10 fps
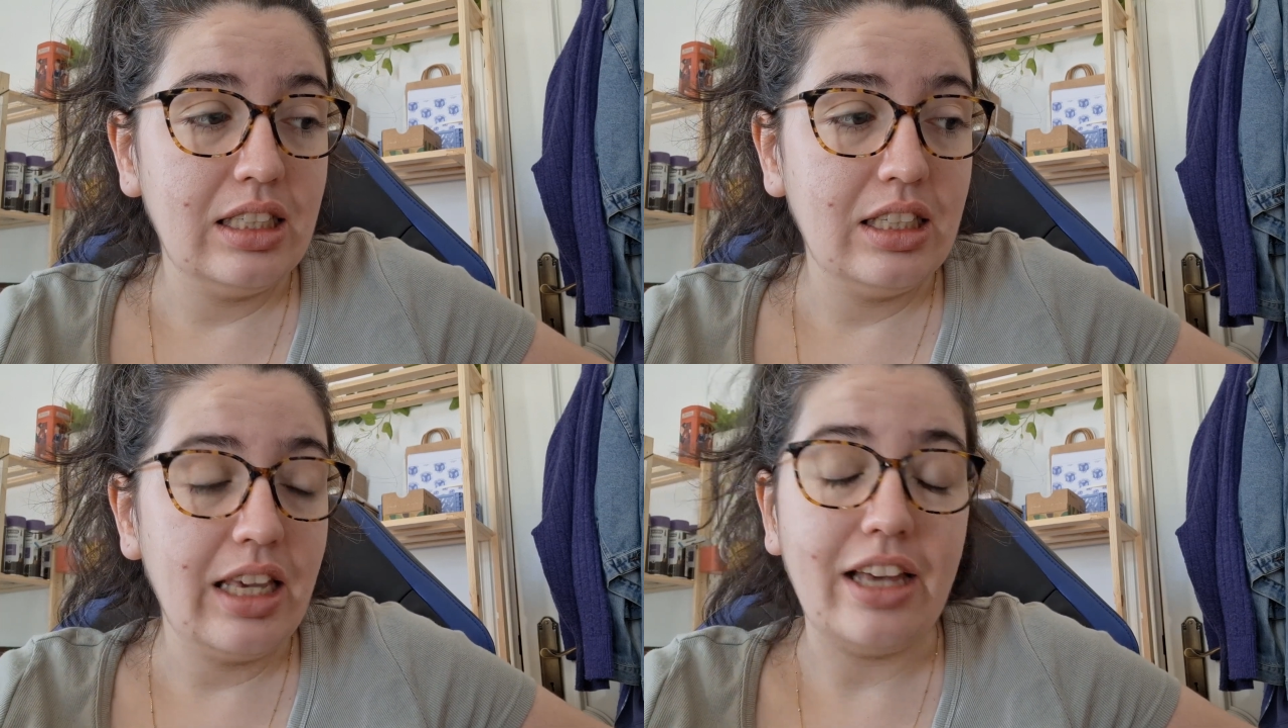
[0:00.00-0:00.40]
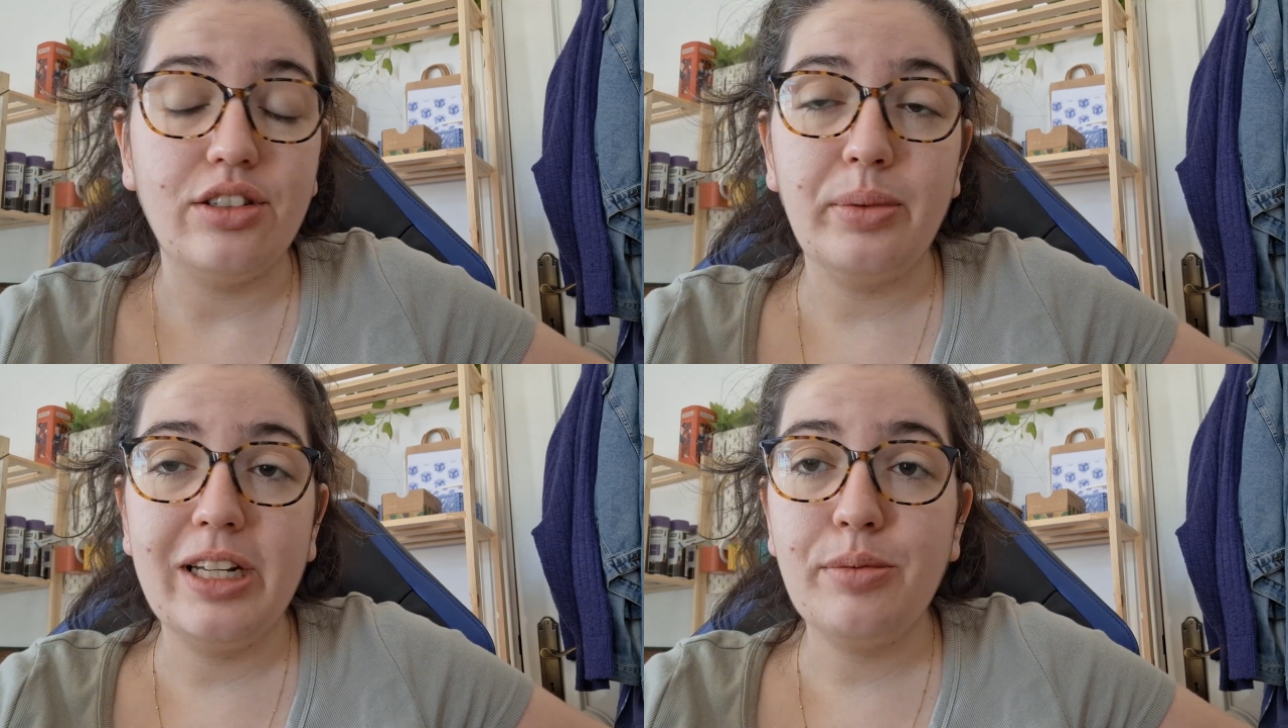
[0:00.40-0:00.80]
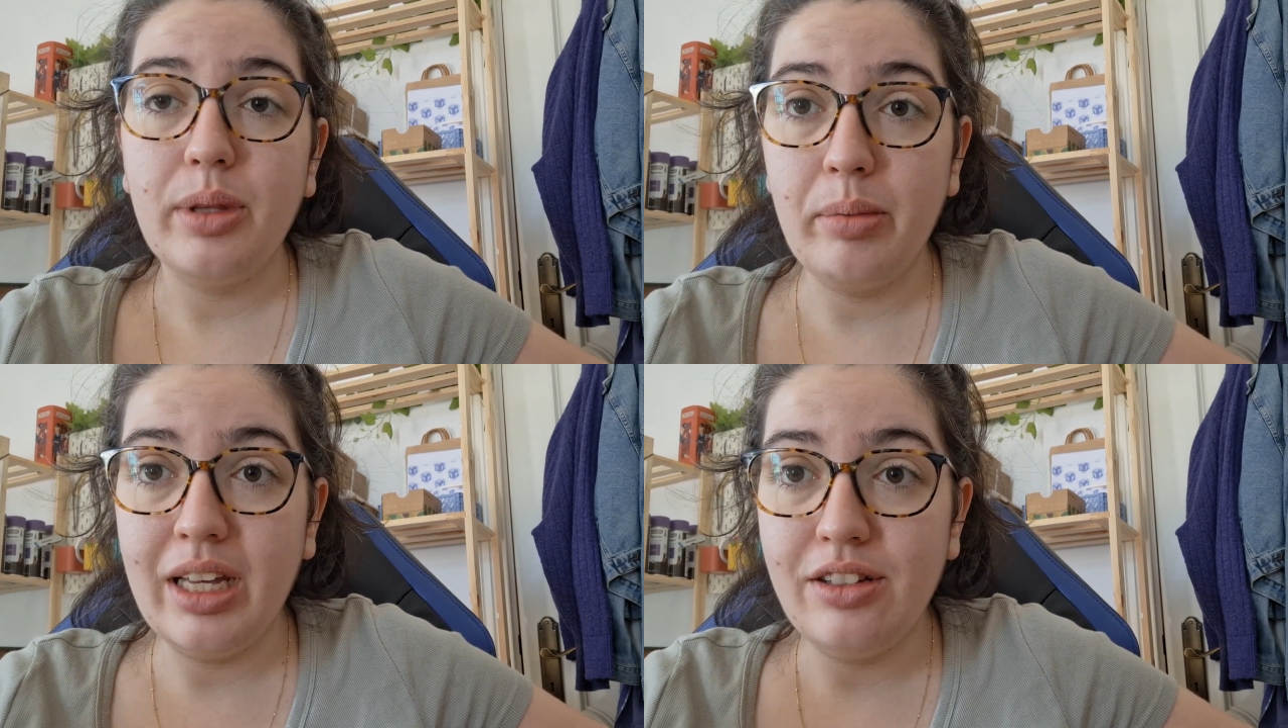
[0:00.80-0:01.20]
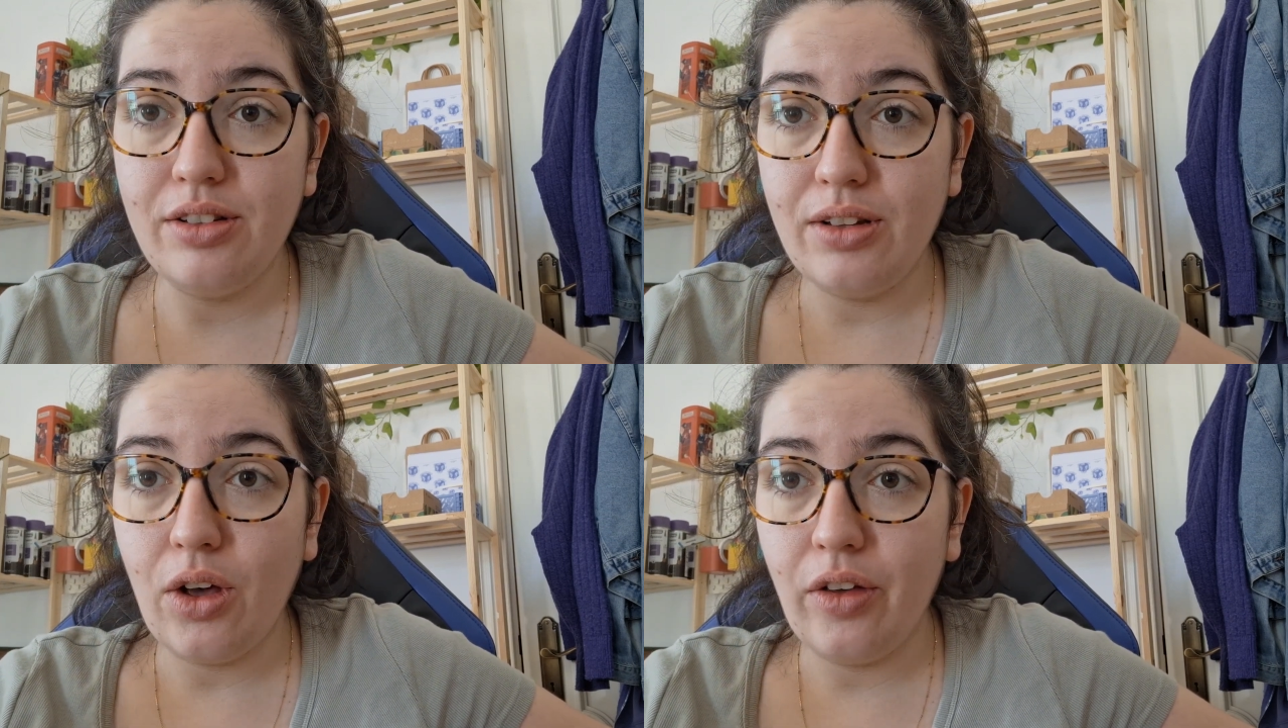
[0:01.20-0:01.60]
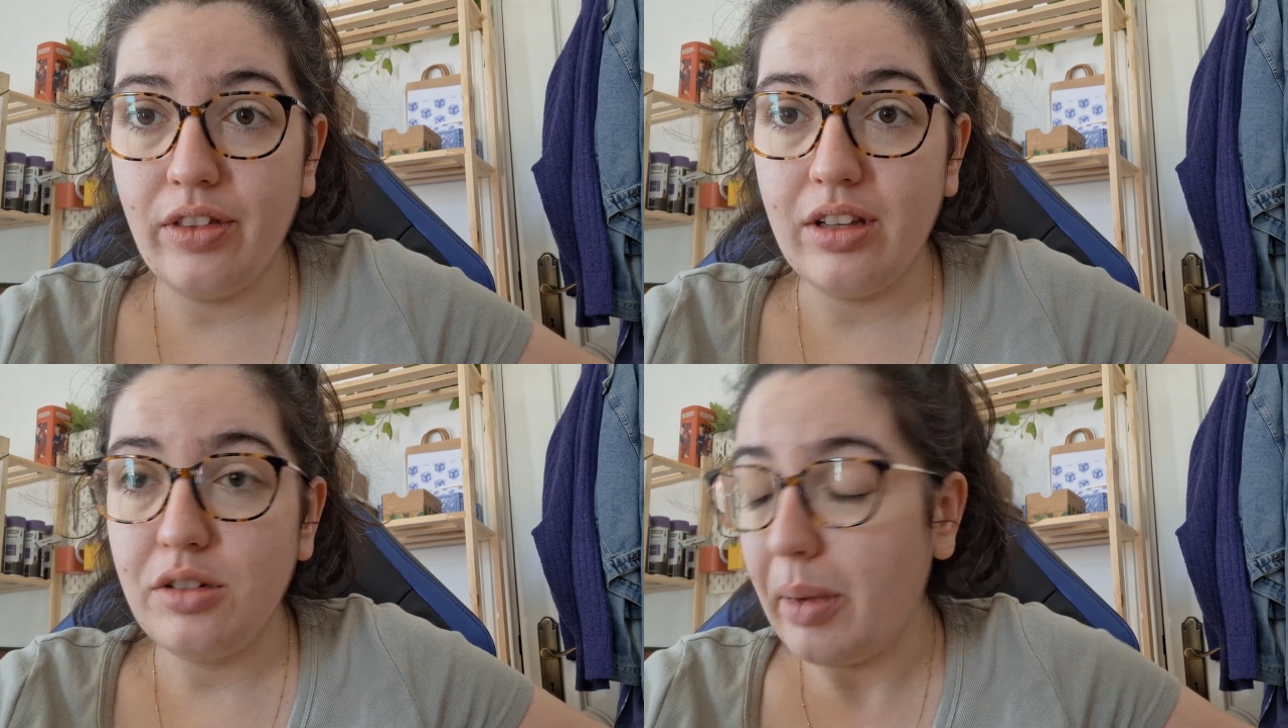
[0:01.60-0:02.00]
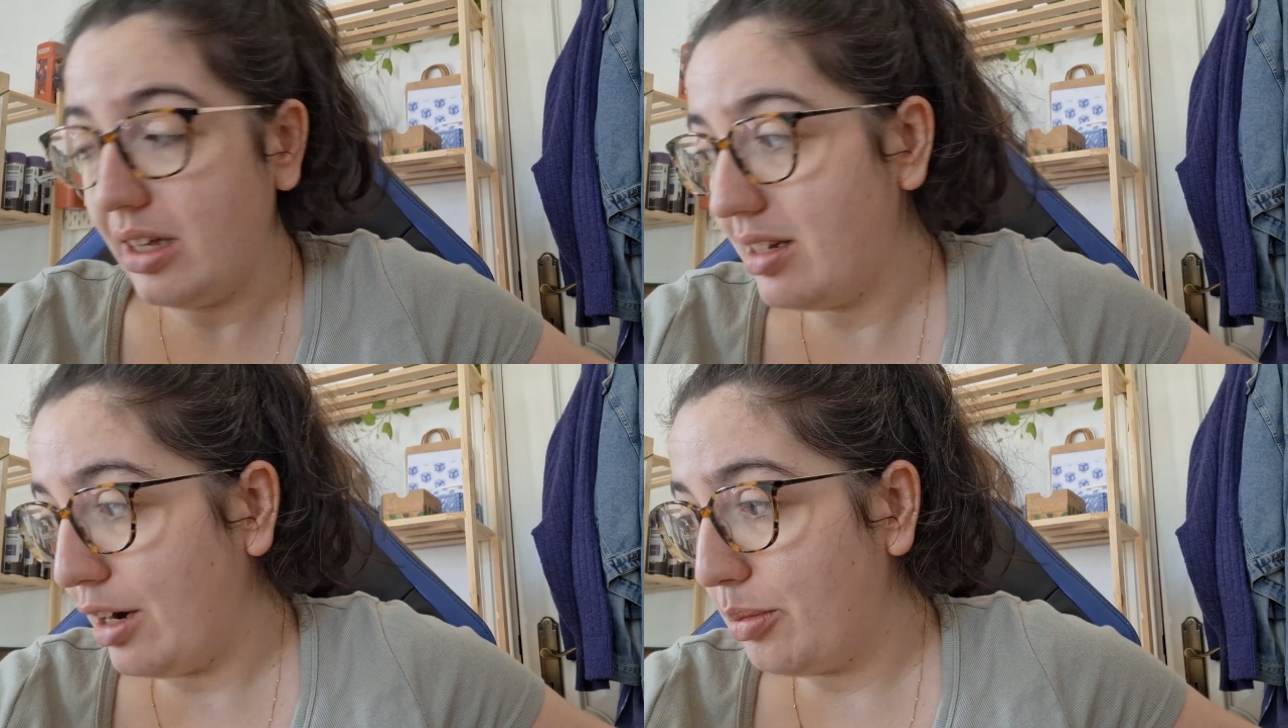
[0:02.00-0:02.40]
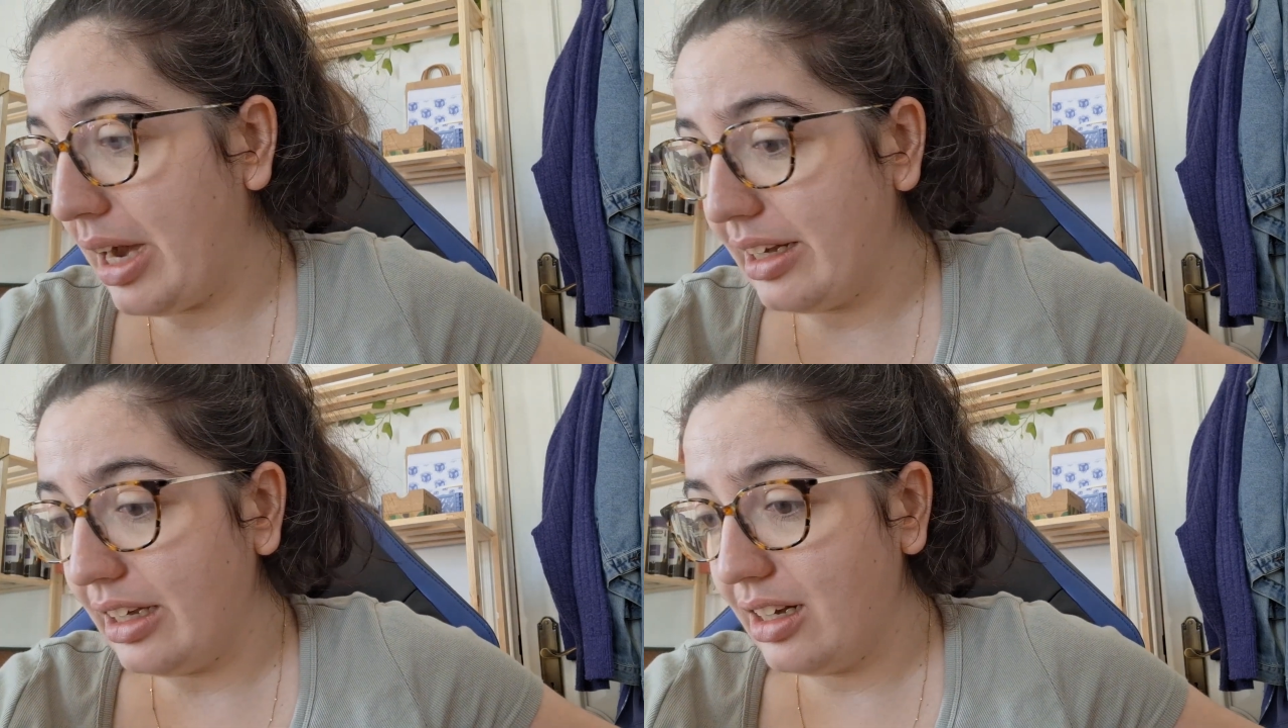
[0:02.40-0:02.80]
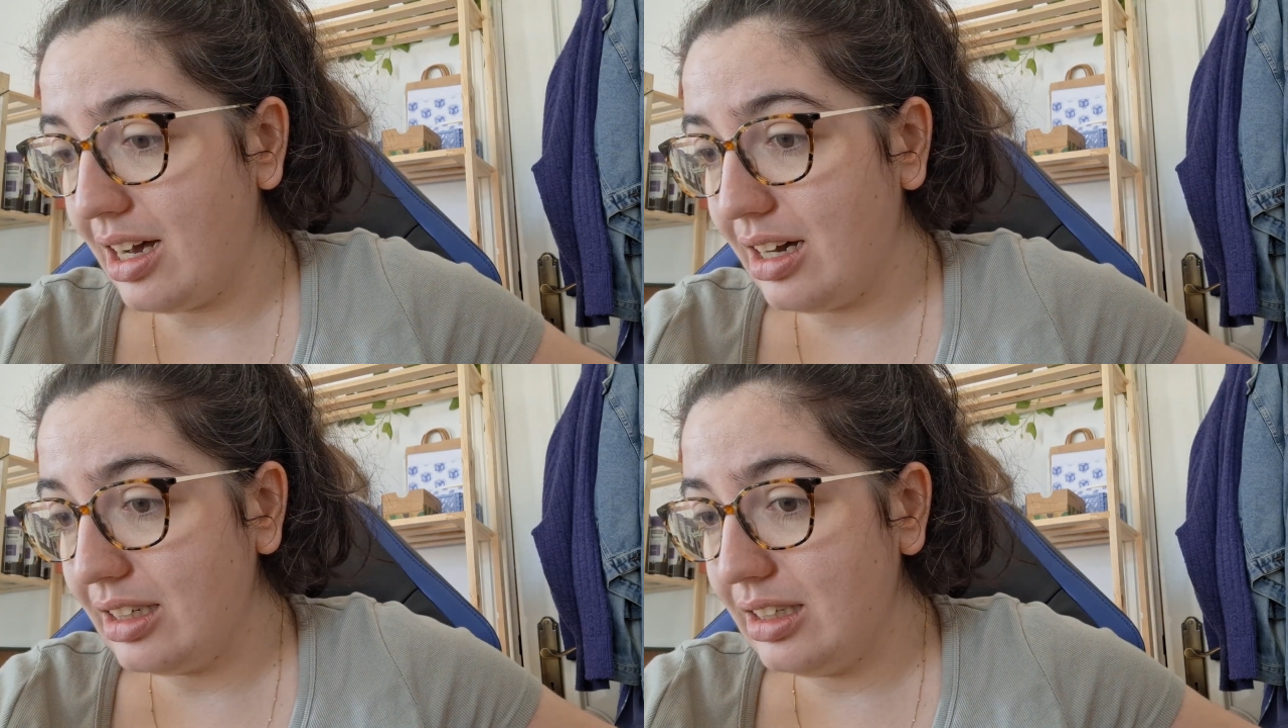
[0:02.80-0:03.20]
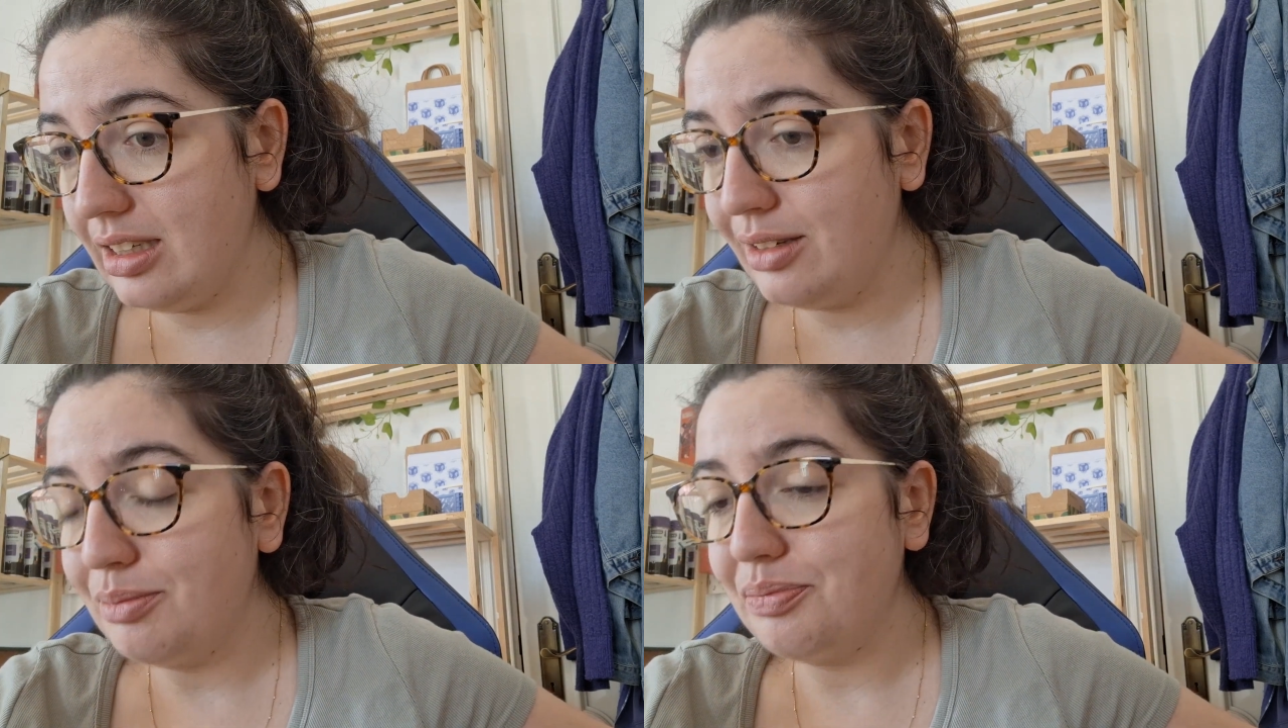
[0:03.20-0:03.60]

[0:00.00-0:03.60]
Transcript: Yeah, so we need to put the pins on the spaced out packing cards.